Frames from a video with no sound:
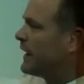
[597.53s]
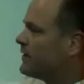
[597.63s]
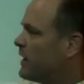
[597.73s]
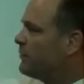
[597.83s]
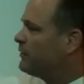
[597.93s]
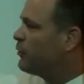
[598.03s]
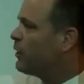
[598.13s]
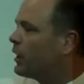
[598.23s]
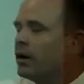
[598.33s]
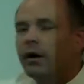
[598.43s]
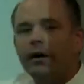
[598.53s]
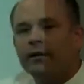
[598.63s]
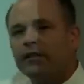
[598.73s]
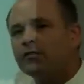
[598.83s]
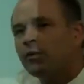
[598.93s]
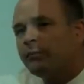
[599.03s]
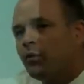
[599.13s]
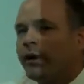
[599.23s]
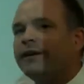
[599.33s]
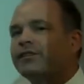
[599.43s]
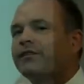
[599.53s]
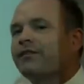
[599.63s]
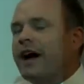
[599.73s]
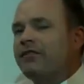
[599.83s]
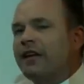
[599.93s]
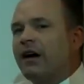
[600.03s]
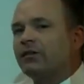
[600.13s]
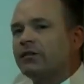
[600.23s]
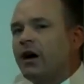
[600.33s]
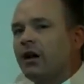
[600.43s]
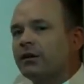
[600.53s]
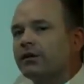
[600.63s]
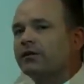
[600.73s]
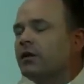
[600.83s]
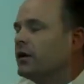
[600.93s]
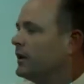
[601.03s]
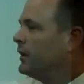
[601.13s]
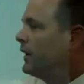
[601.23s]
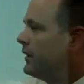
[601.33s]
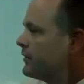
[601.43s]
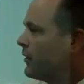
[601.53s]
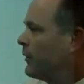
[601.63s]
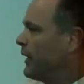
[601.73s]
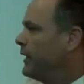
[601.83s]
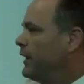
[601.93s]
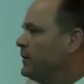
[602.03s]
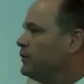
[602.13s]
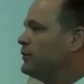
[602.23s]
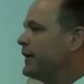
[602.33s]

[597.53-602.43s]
like I said before, the split point is at $5,000. It is going in